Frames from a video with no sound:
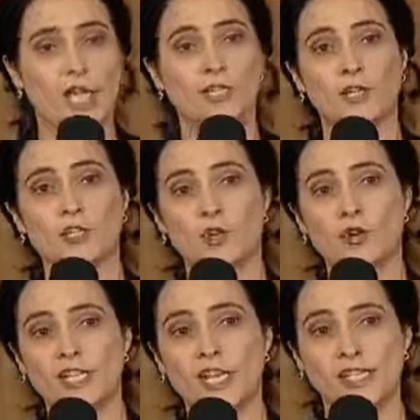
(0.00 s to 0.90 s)
Now, not
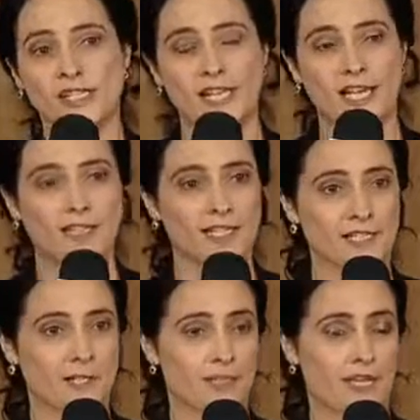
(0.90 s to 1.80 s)
only has it had that
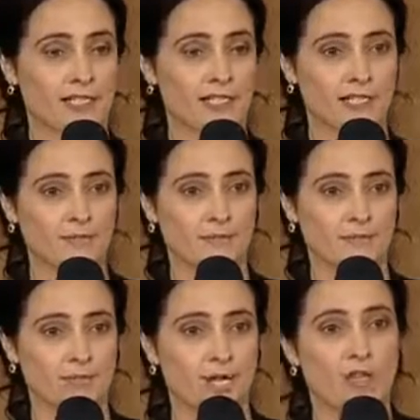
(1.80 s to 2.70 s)
impact,
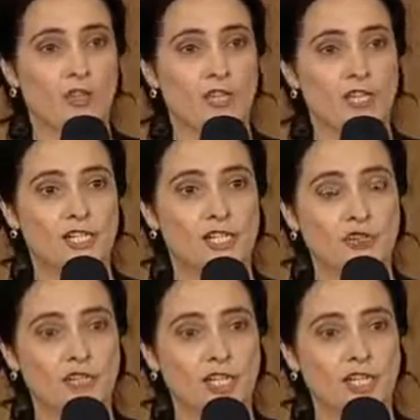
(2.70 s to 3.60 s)
it has
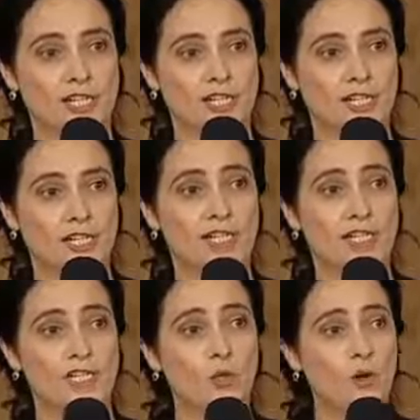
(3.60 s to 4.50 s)
created an
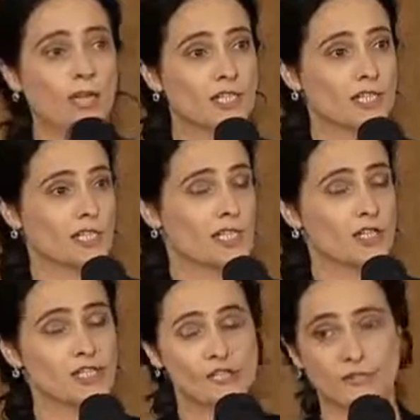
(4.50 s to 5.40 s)
inequality in our
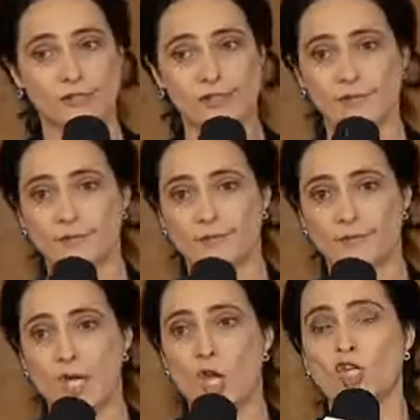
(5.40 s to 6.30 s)
schools,
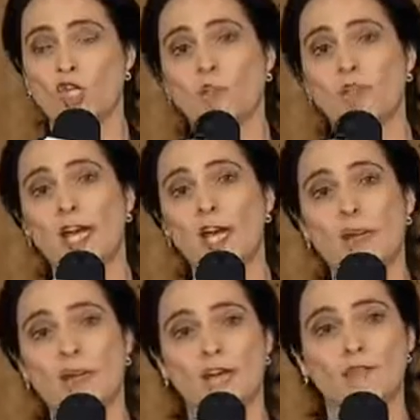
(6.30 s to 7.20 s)
because we now
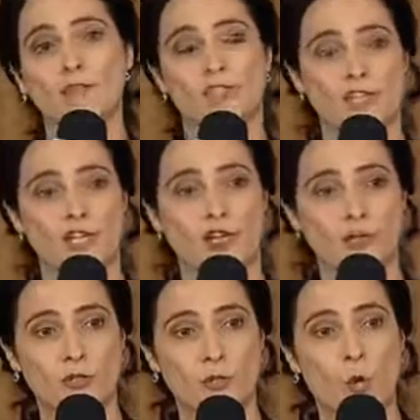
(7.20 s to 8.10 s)
have a
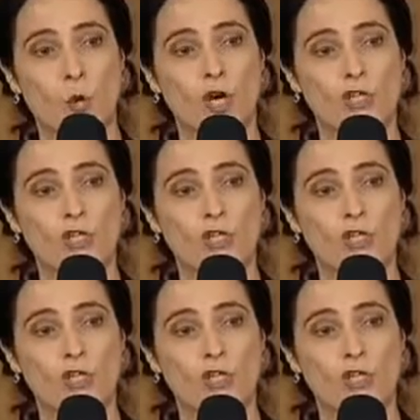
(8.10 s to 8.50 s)
scenario where